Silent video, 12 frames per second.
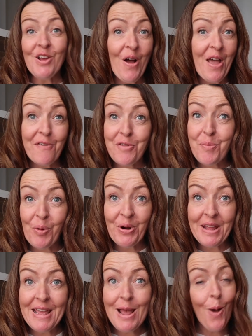Hi
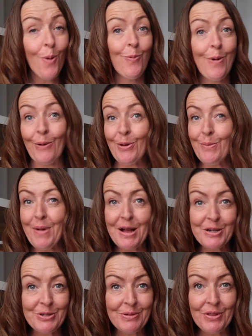everybody, welcome
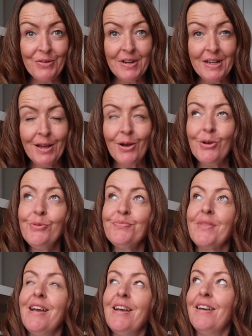back to another video.
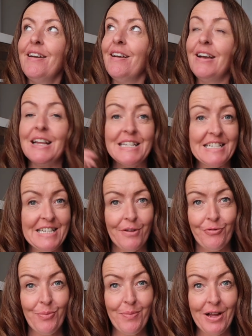
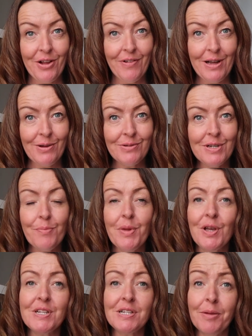Different background
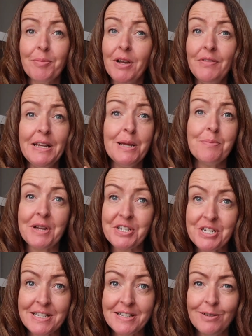because I'm currently in
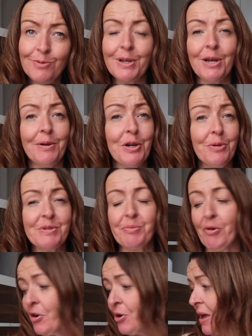Manchester. We're going home
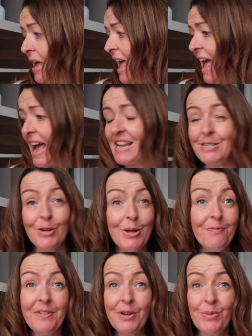tomorrow and I
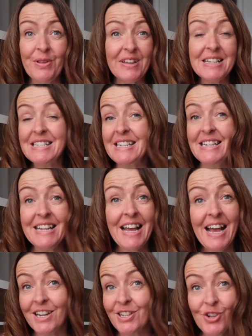am filming this in
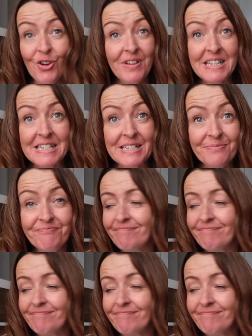Anna's office.